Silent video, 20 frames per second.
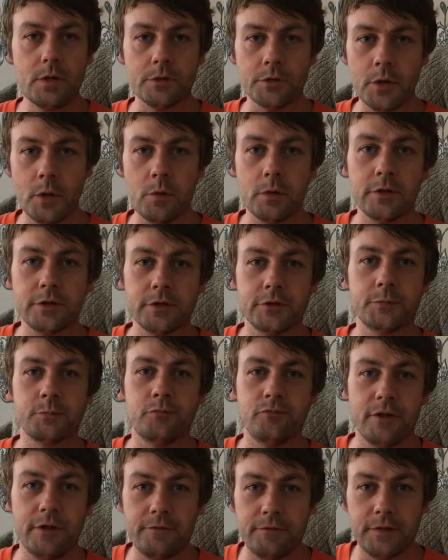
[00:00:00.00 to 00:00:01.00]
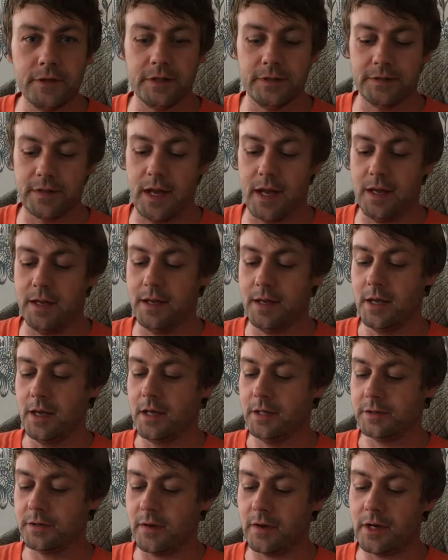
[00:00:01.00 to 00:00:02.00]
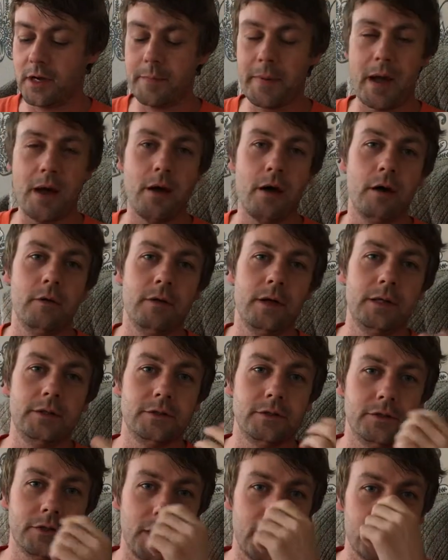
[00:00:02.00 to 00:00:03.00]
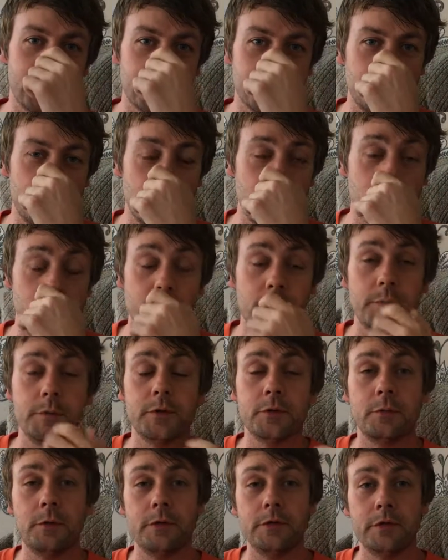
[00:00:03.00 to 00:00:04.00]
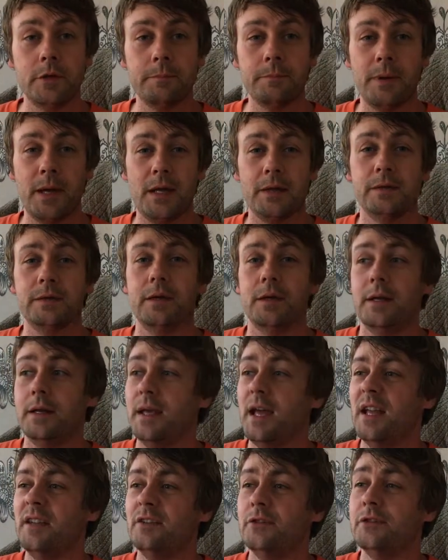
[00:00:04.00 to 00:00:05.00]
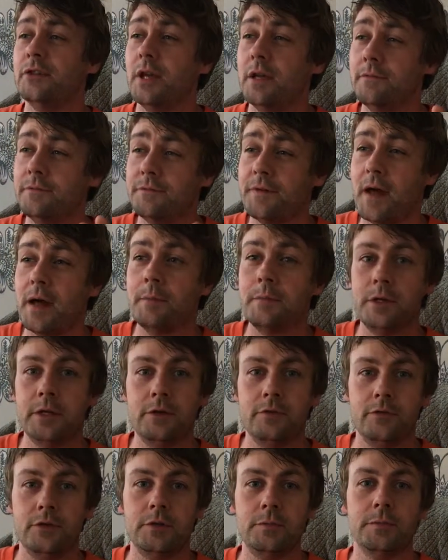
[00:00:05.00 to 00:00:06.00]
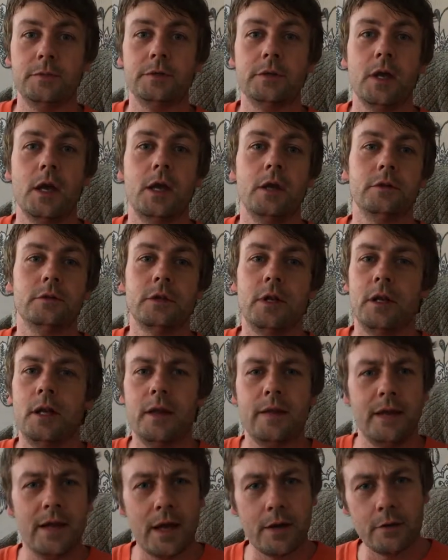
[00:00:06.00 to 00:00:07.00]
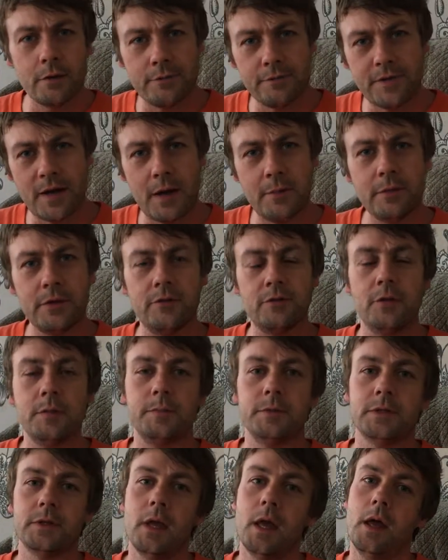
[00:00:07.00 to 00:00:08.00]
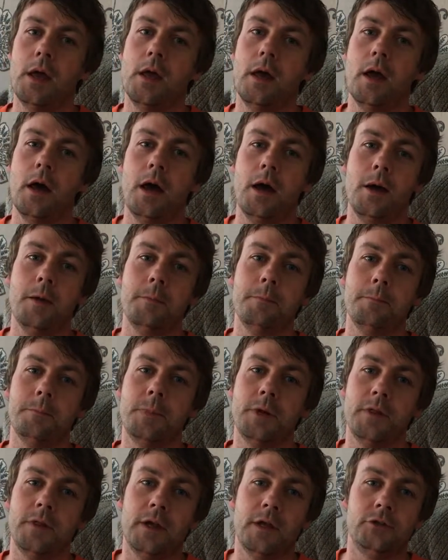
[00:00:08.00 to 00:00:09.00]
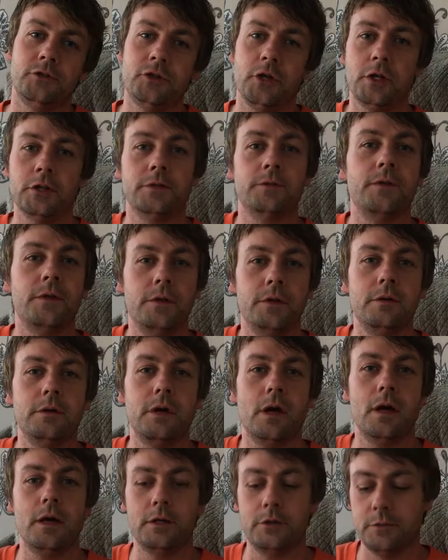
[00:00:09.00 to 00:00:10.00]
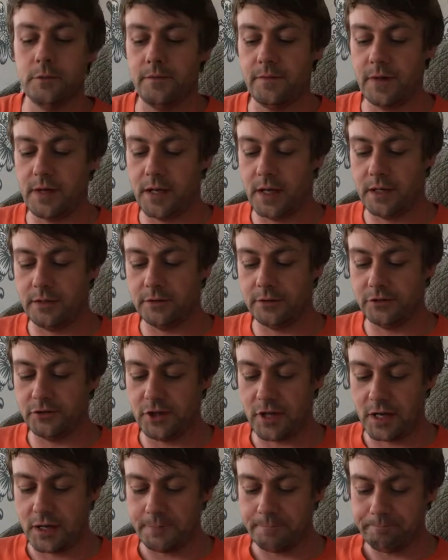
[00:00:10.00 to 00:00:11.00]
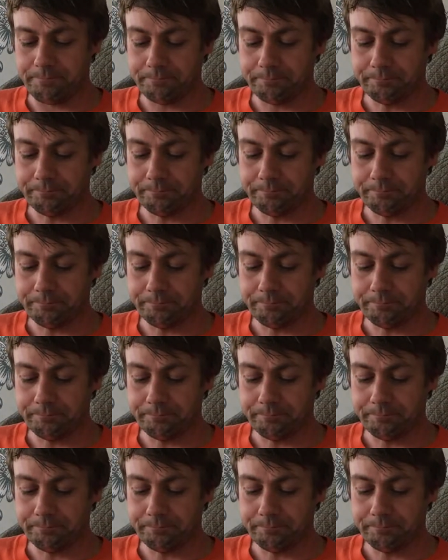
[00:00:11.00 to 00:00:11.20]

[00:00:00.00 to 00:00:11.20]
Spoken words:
So I want to just briefly say something about our A to J small groups, which are basically A to J family groups. So like the adult family groups, but they're just for you guys within A to J.